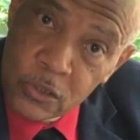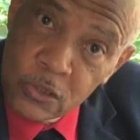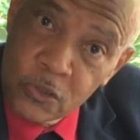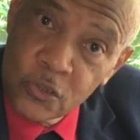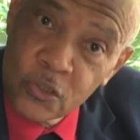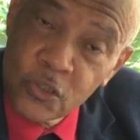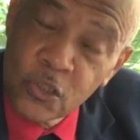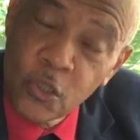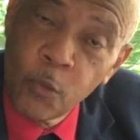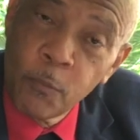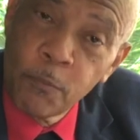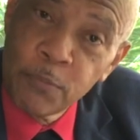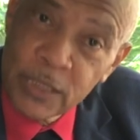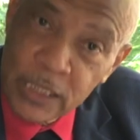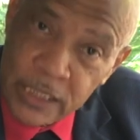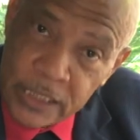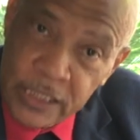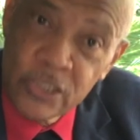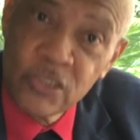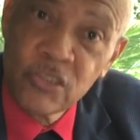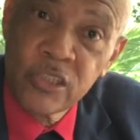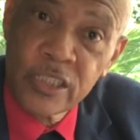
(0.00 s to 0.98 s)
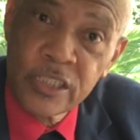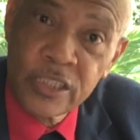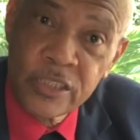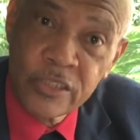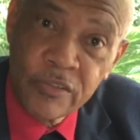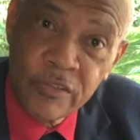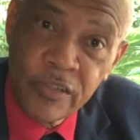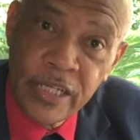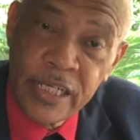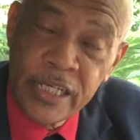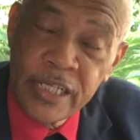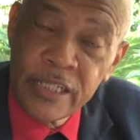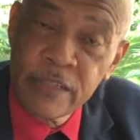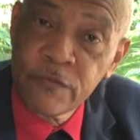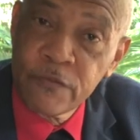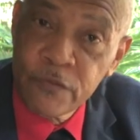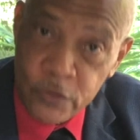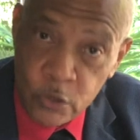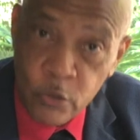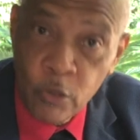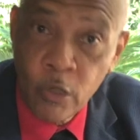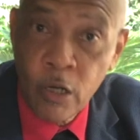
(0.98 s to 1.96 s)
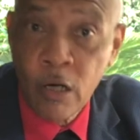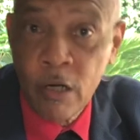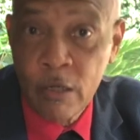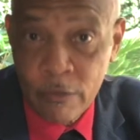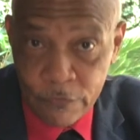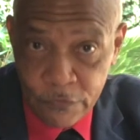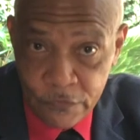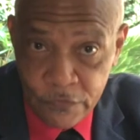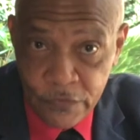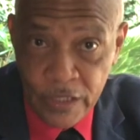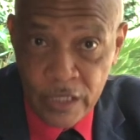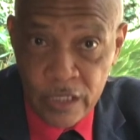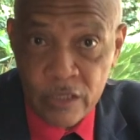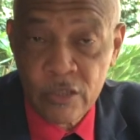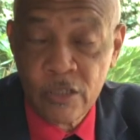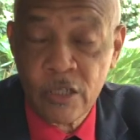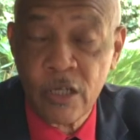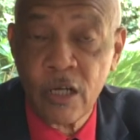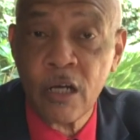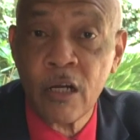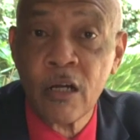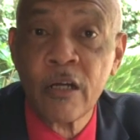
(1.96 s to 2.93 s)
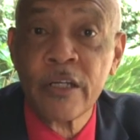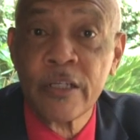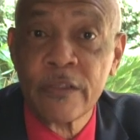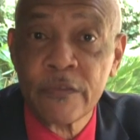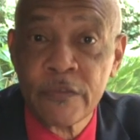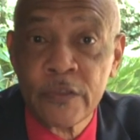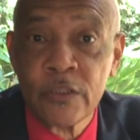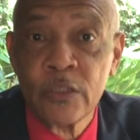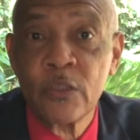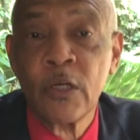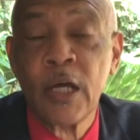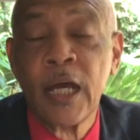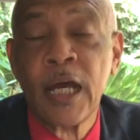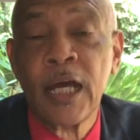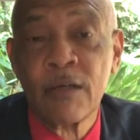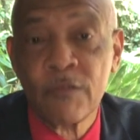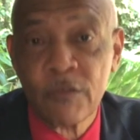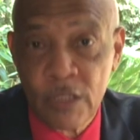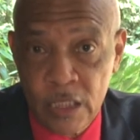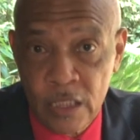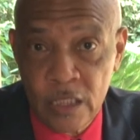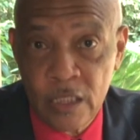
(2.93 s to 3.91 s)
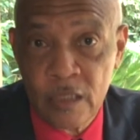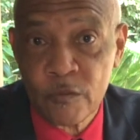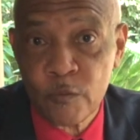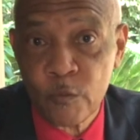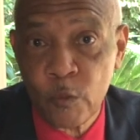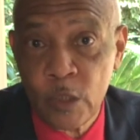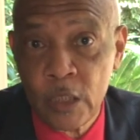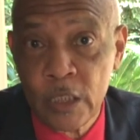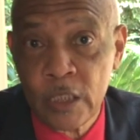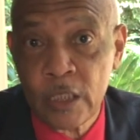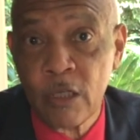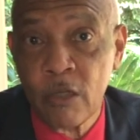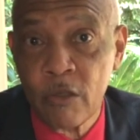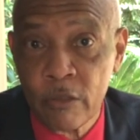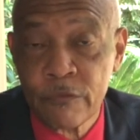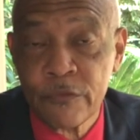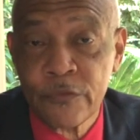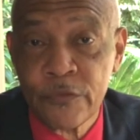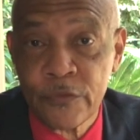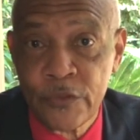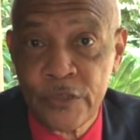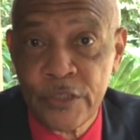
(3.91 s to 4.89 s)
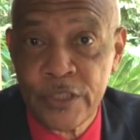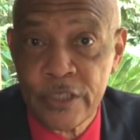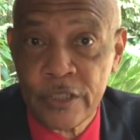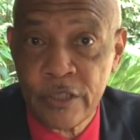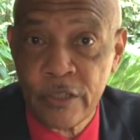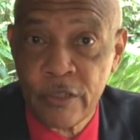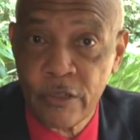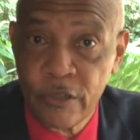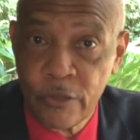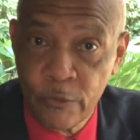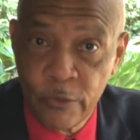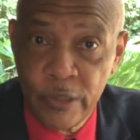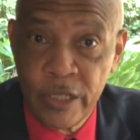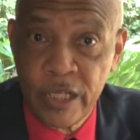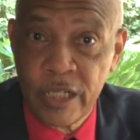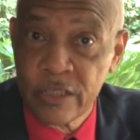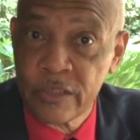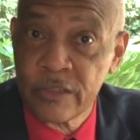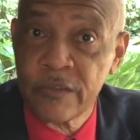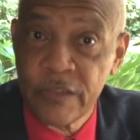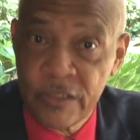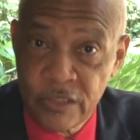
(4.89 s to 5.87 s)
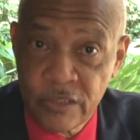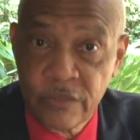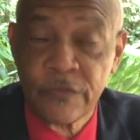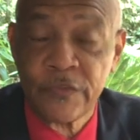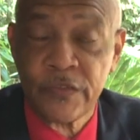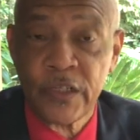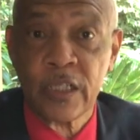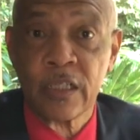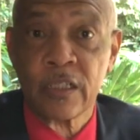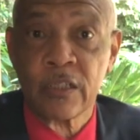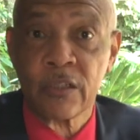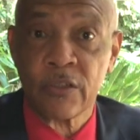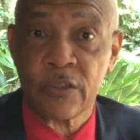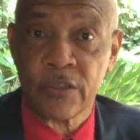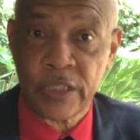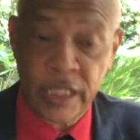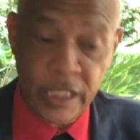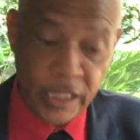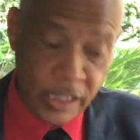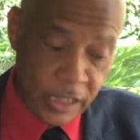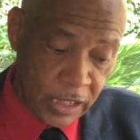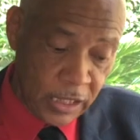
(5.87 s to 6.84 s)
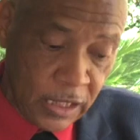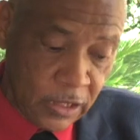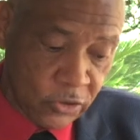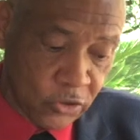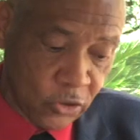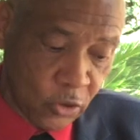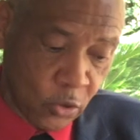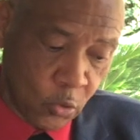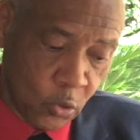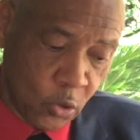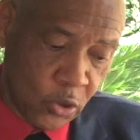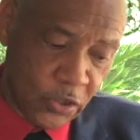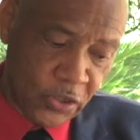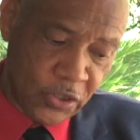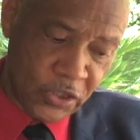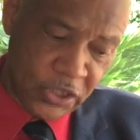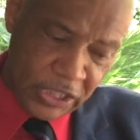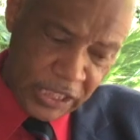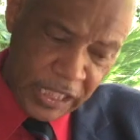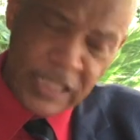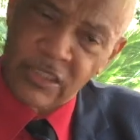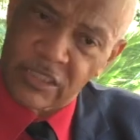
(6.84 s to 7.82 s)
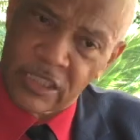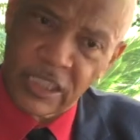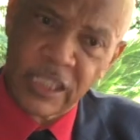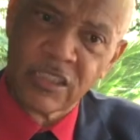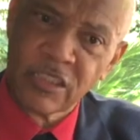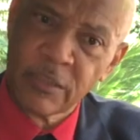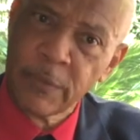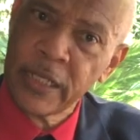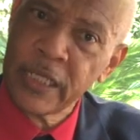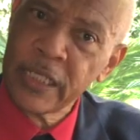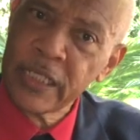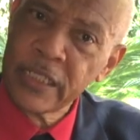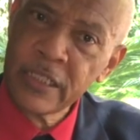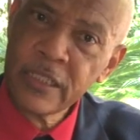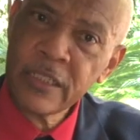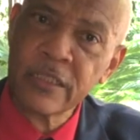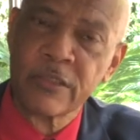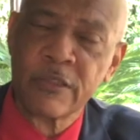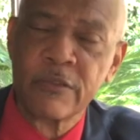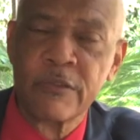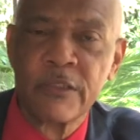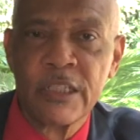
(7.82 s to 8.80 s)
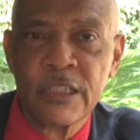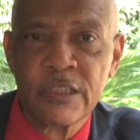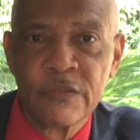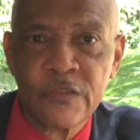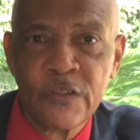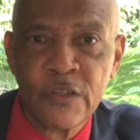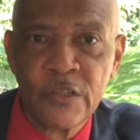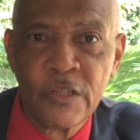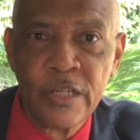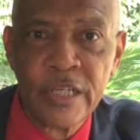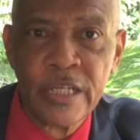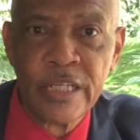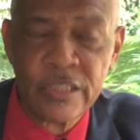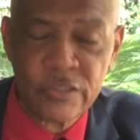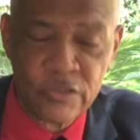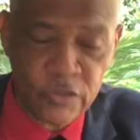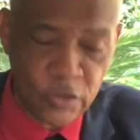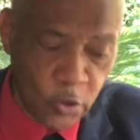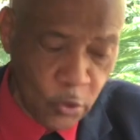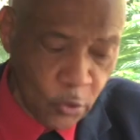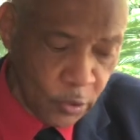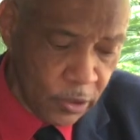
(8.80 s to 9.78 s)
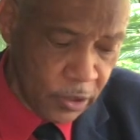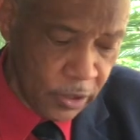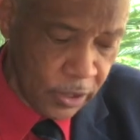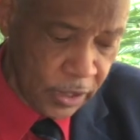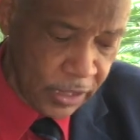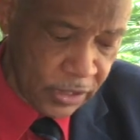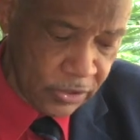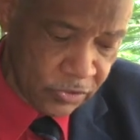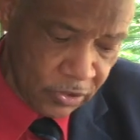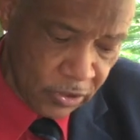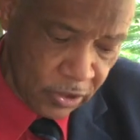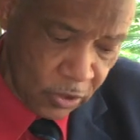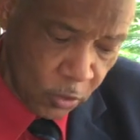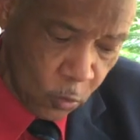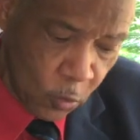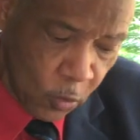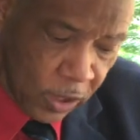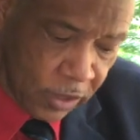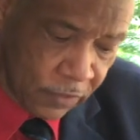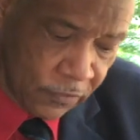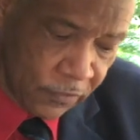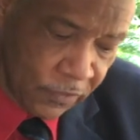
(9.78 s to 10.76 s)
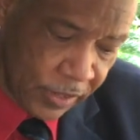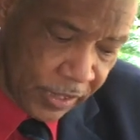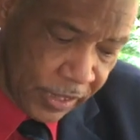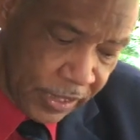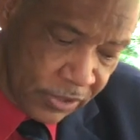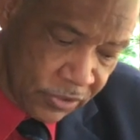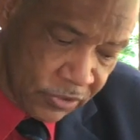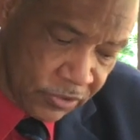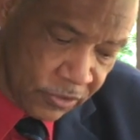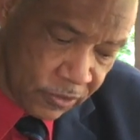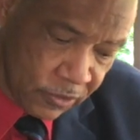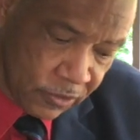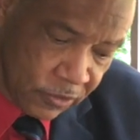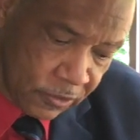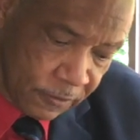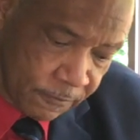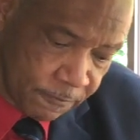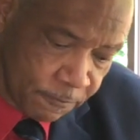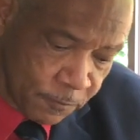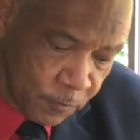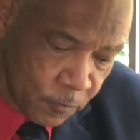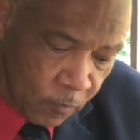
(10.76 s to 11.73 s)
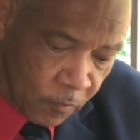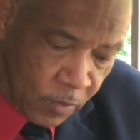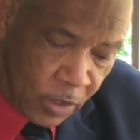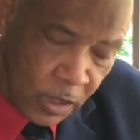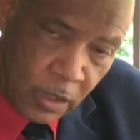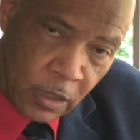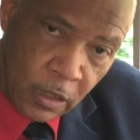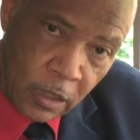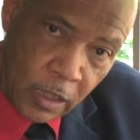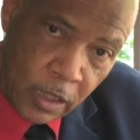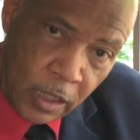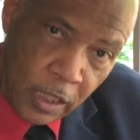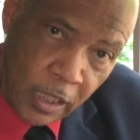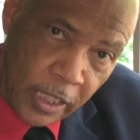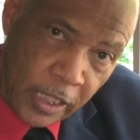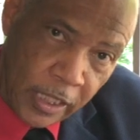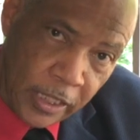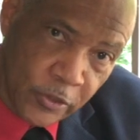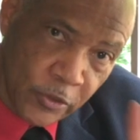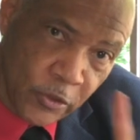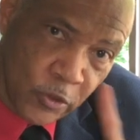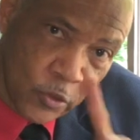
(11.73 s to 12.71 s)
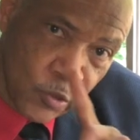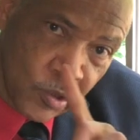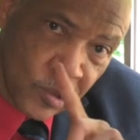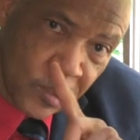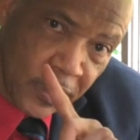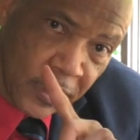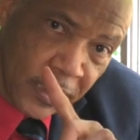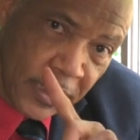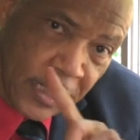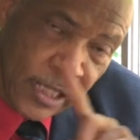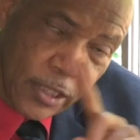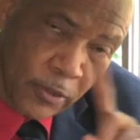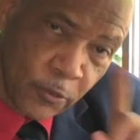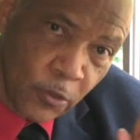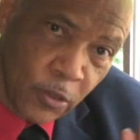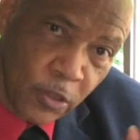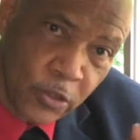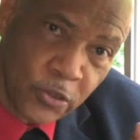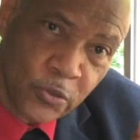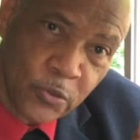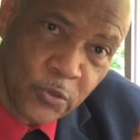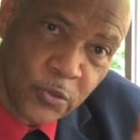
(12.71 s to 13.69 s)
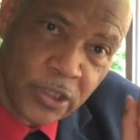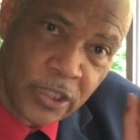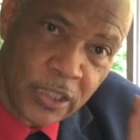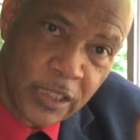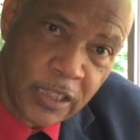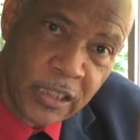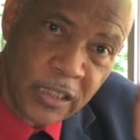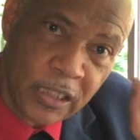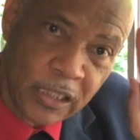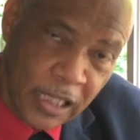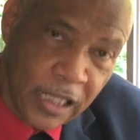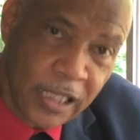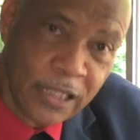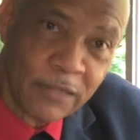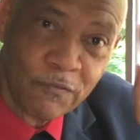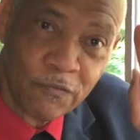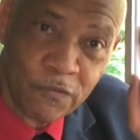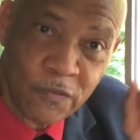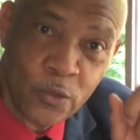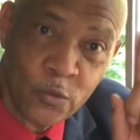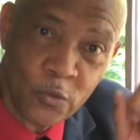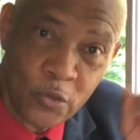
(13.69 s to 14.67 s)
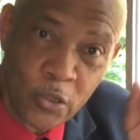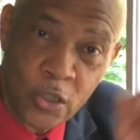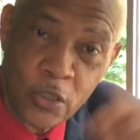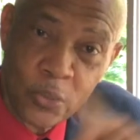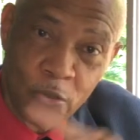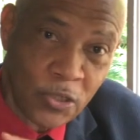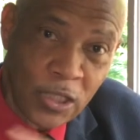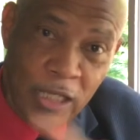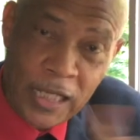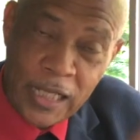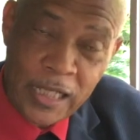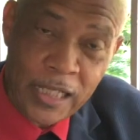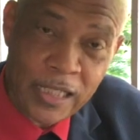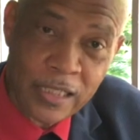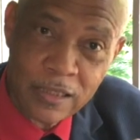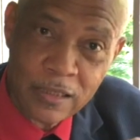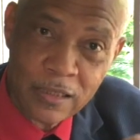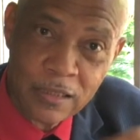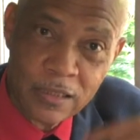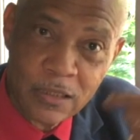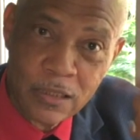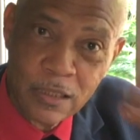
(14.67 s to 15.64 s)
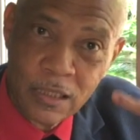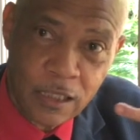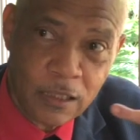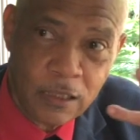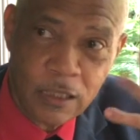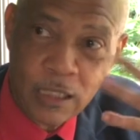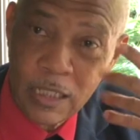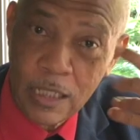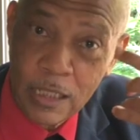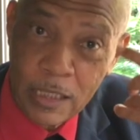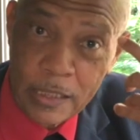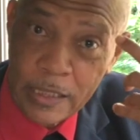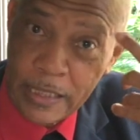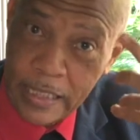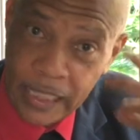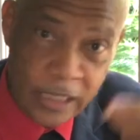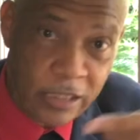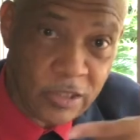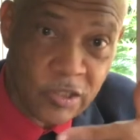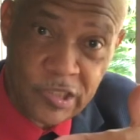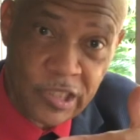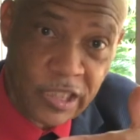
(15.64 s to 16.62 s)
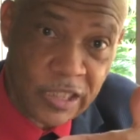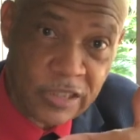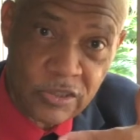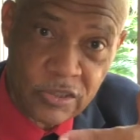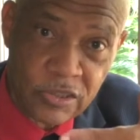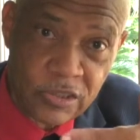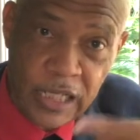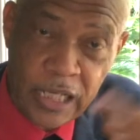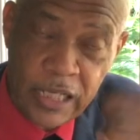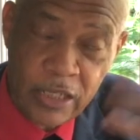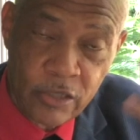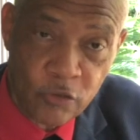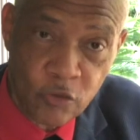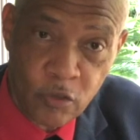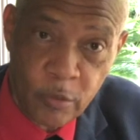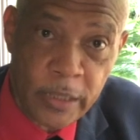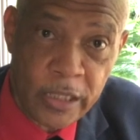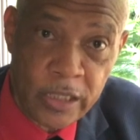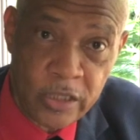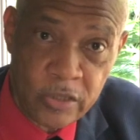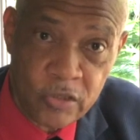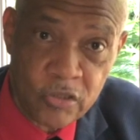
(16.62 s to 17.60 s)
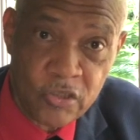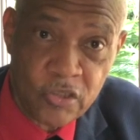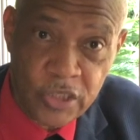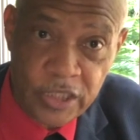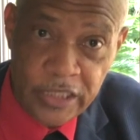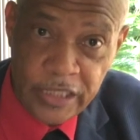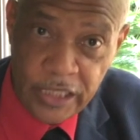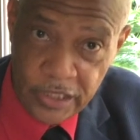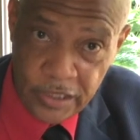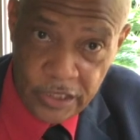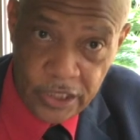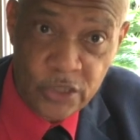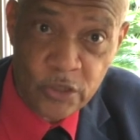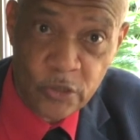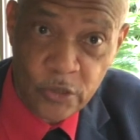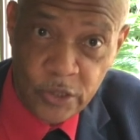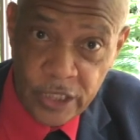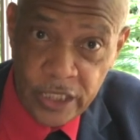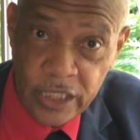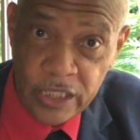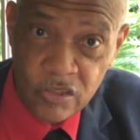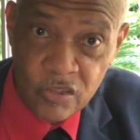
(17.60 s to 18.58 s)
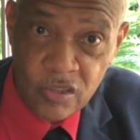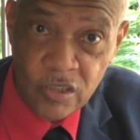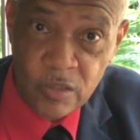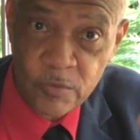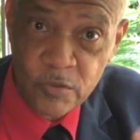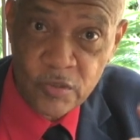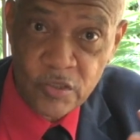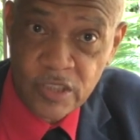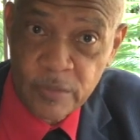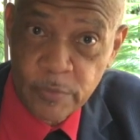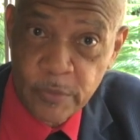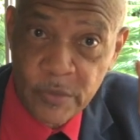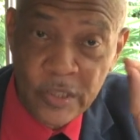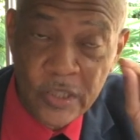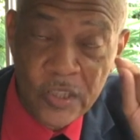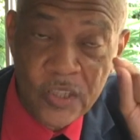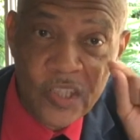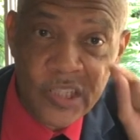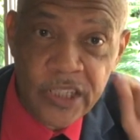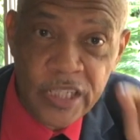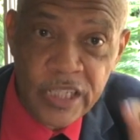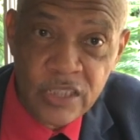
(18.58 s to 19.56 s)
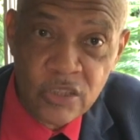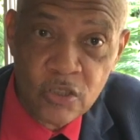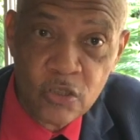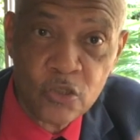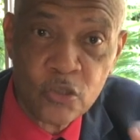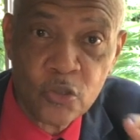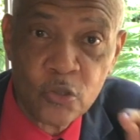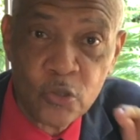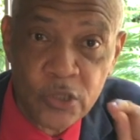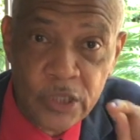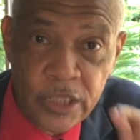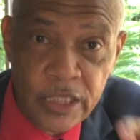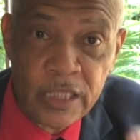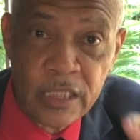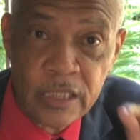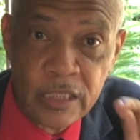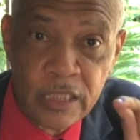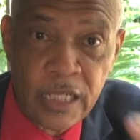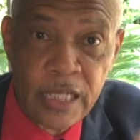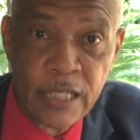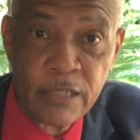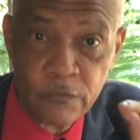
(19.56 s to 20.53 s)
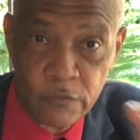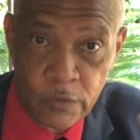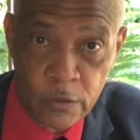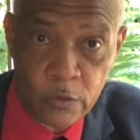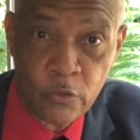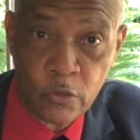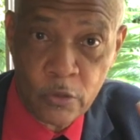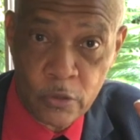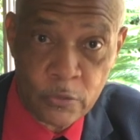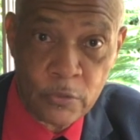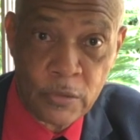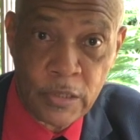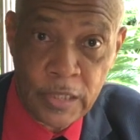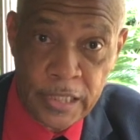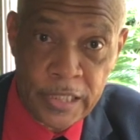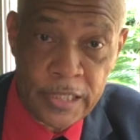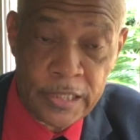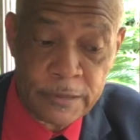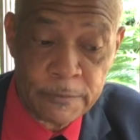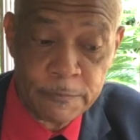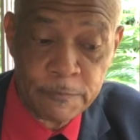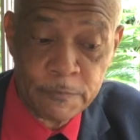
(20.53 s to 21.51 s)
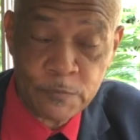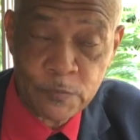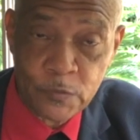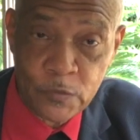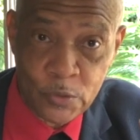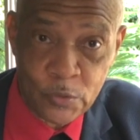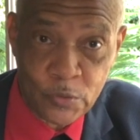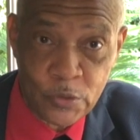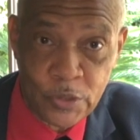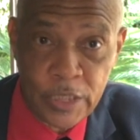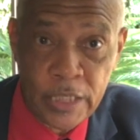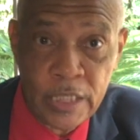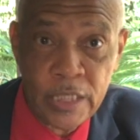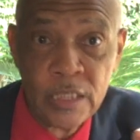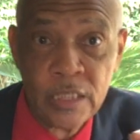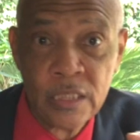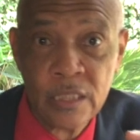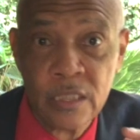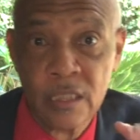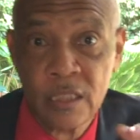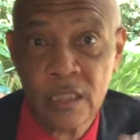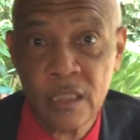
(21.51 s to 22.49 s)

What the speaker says: So please look into that if you are a felon or if you have a loved one or a friend or a relative that's a felon, okay? So that's about it as far as the qualifications. And you cannot vote online. Not in Texas. I don't know about other states. I think you can in some states, but in Texas you cannot vote online, okay?